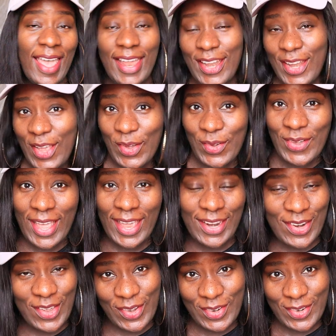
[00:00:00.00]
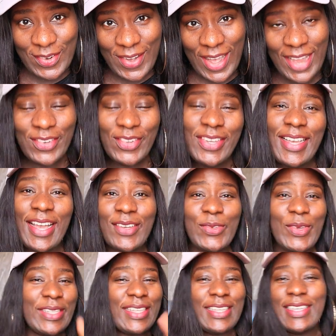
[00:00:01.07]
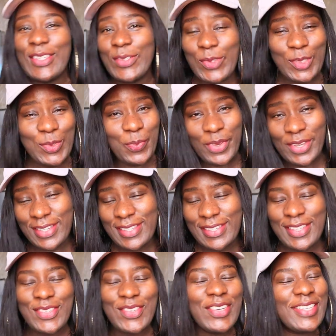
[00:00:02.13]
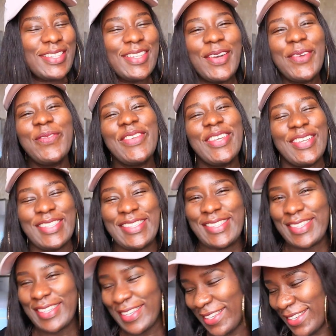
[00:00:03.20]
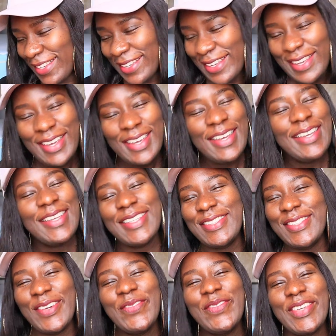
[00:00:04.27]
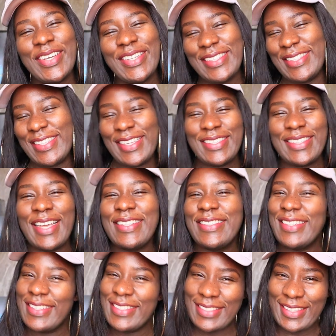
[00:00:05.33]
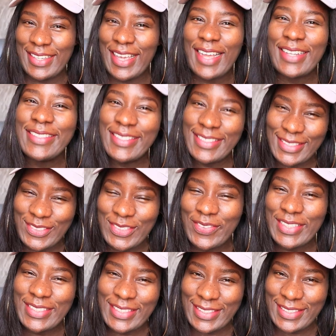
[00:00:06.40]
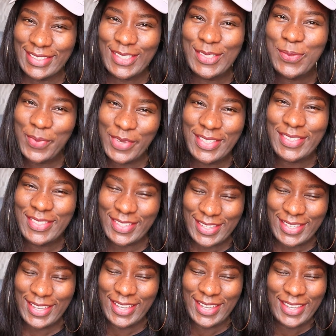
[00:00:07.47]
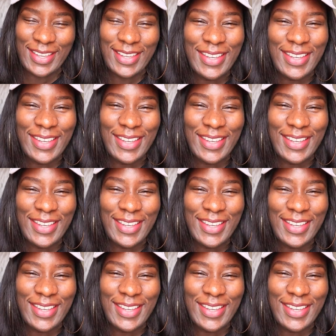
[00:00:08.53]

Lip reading: Hello, hello. I know you guys were thinking it was Beyonce. No, it's not Beyonce. It's not Beyonce. It's Adeze. Adeze from Adeze Space, okay?